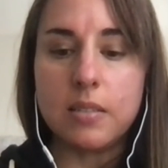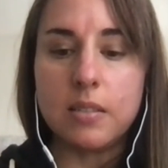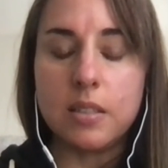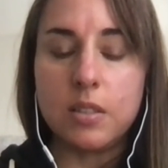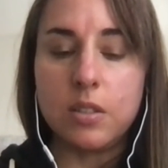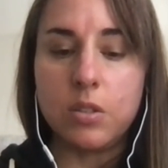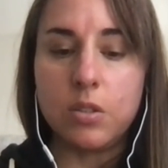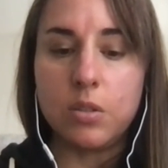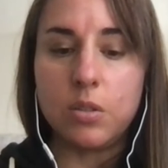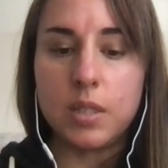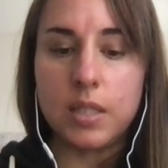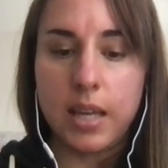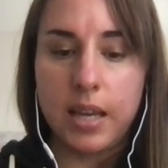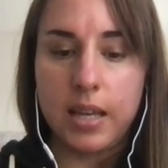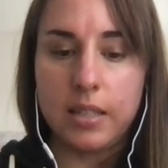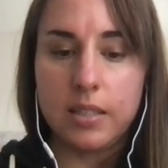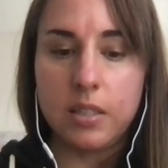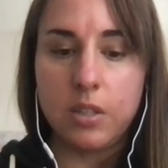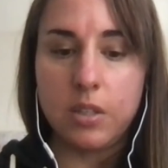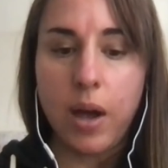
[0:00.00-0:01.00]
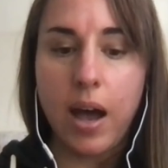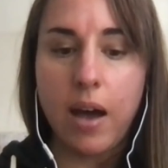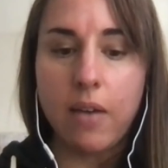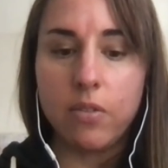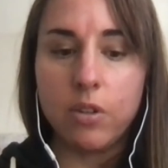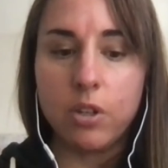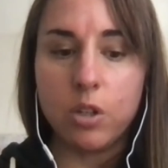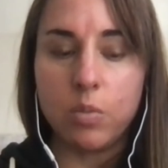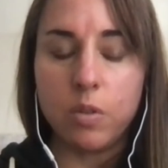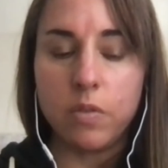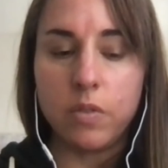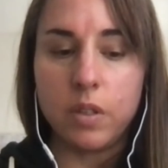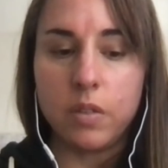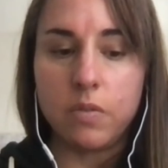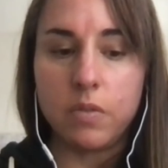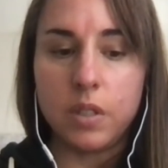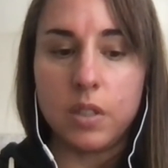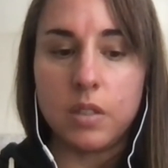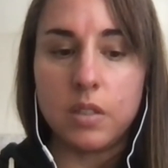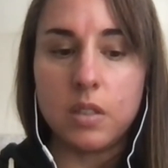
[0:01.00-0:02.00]
to say is that you have a group of
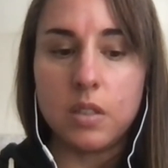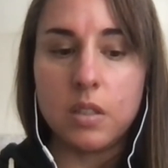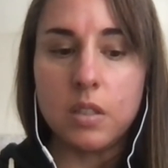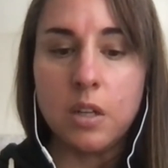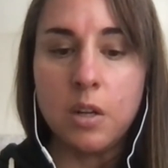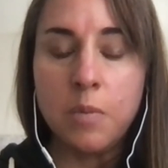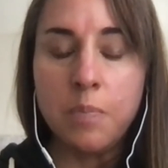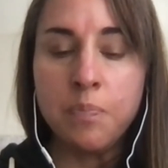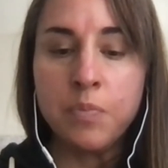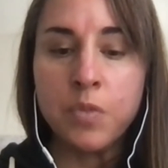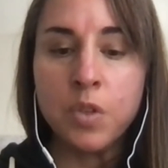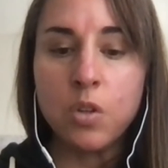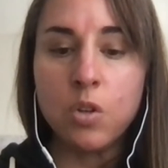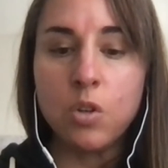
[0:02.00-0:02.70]
infants